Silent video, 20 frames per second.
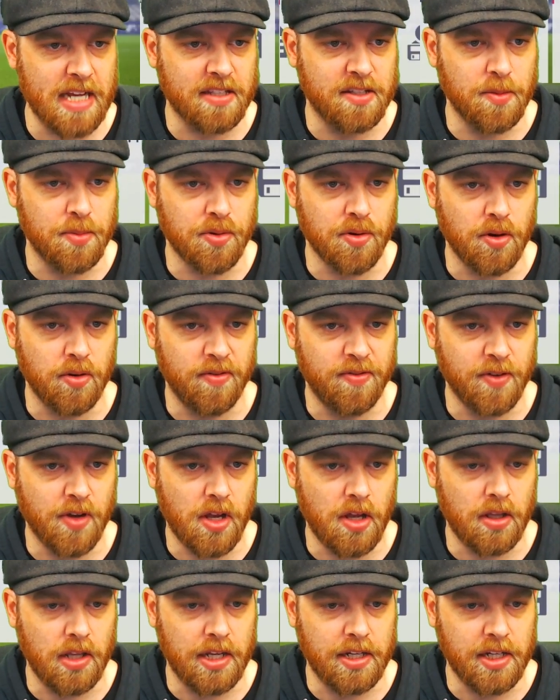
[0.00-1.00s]
to
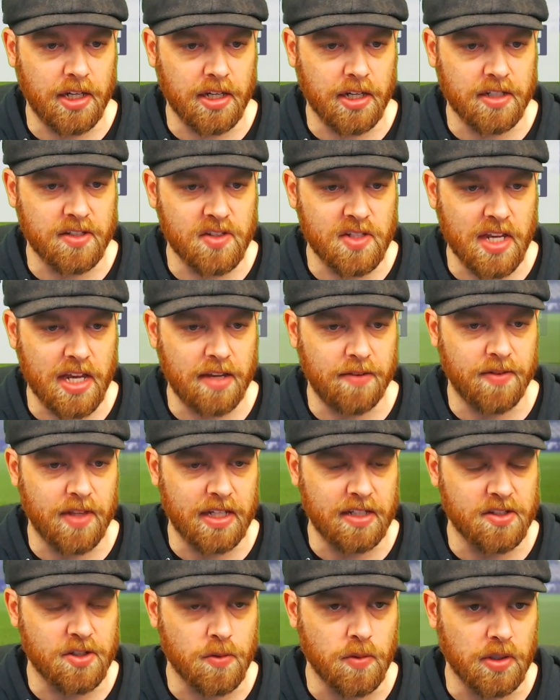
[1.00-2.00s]
profile and you're going to save
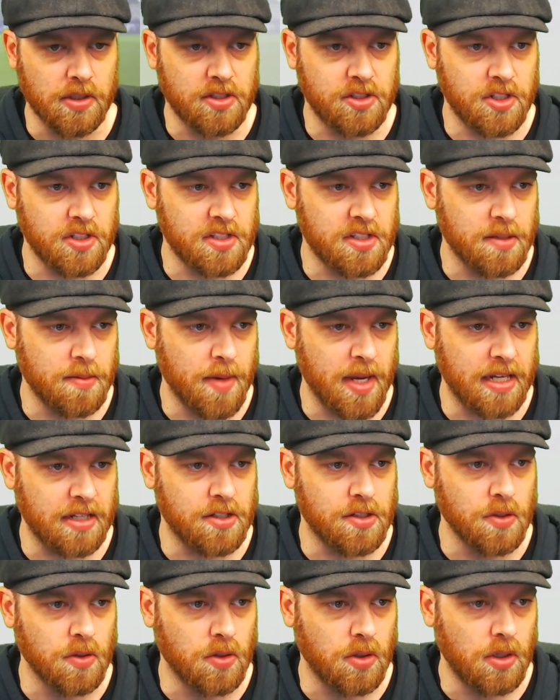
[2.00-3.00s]
these squads just to make
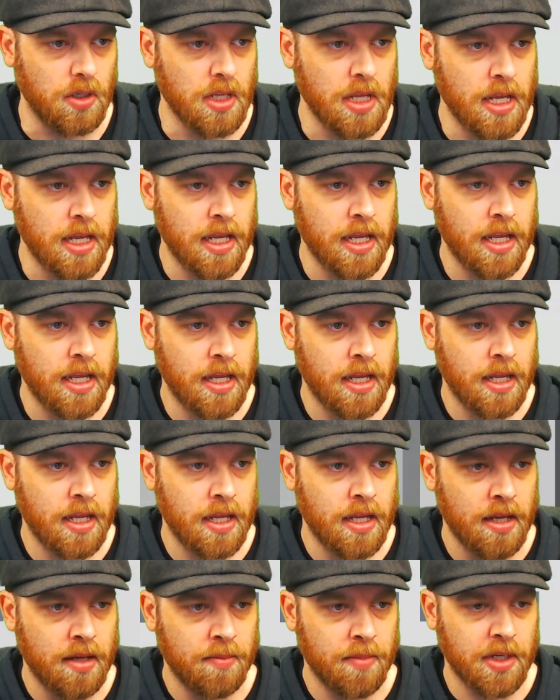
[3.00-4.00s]
sure,
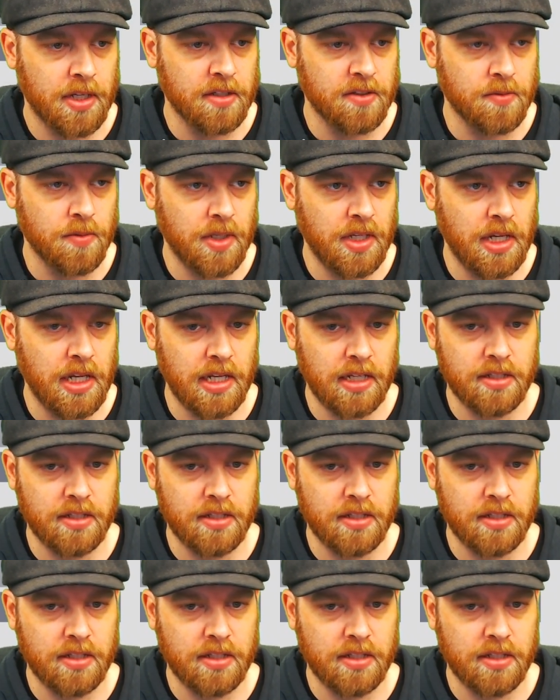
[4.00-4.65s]
because we need